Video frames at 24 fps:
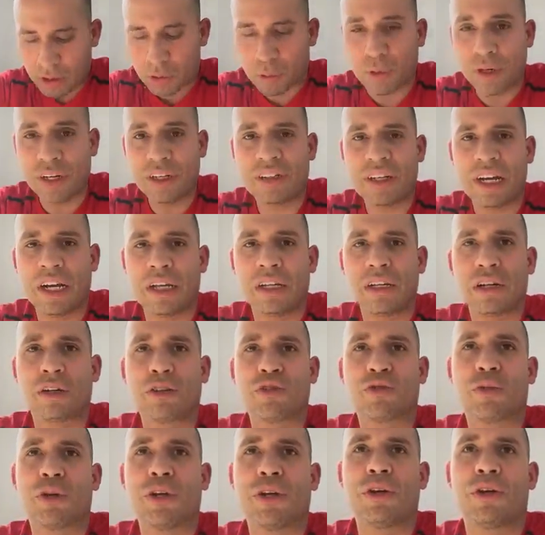Retailer
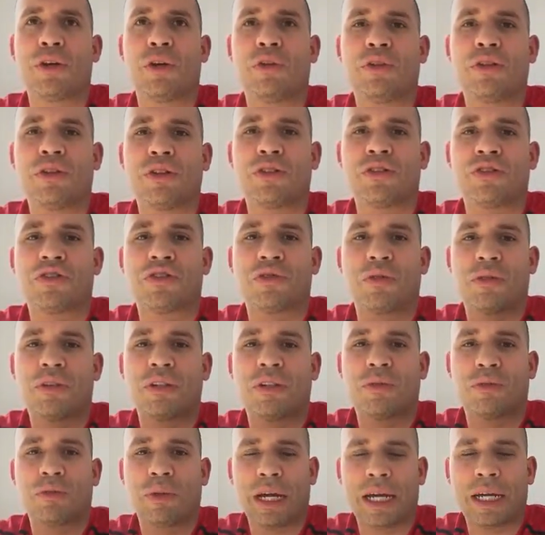is when you go to the store
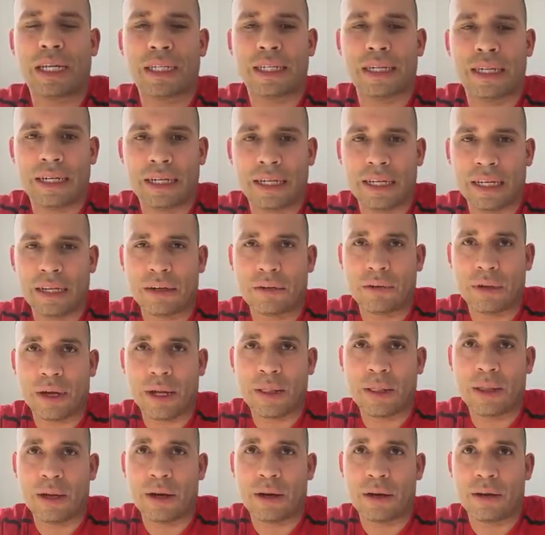directly and get it
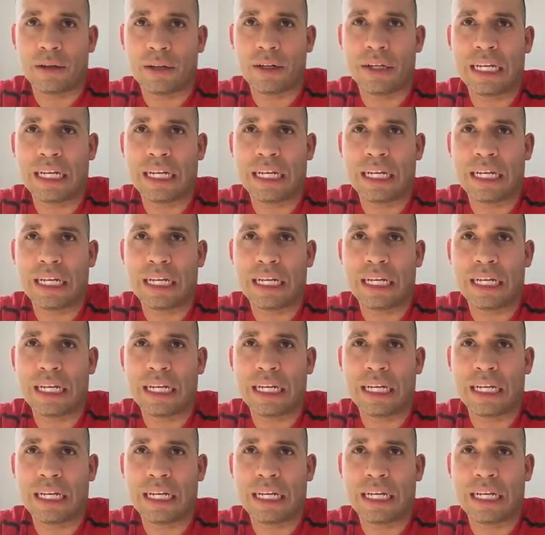right there.